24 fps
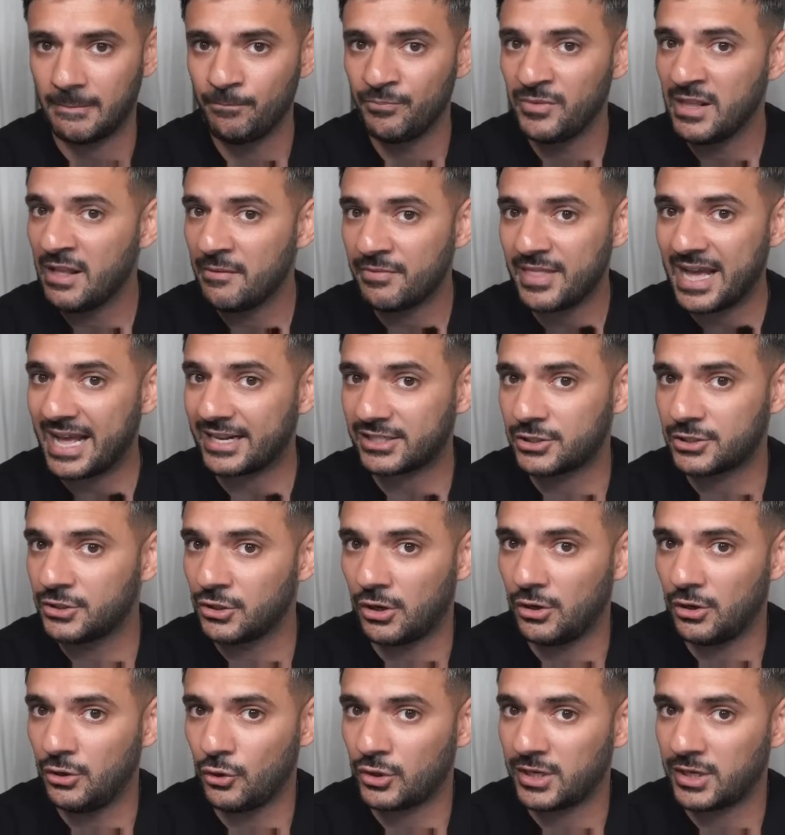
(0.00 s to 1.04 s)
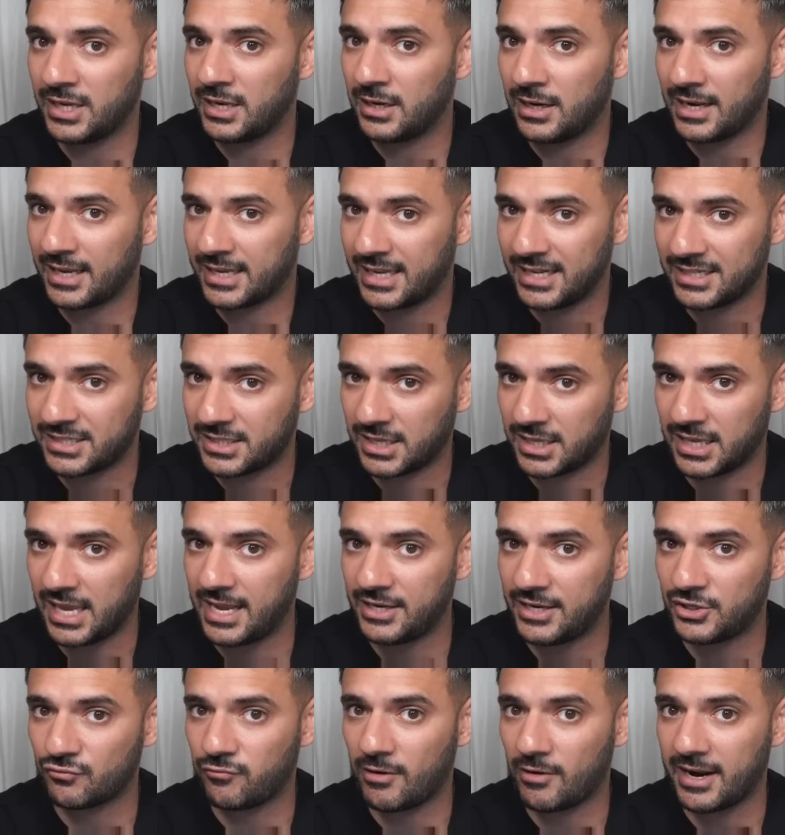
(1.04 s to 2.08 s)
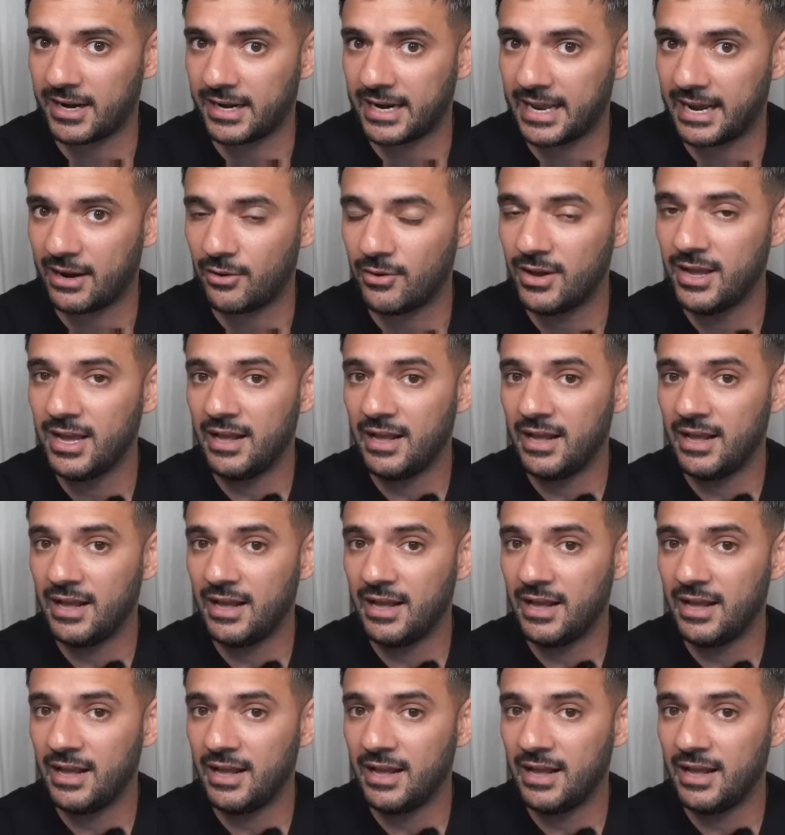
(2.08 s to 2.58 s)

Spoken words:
That's not looking like it's the case right now.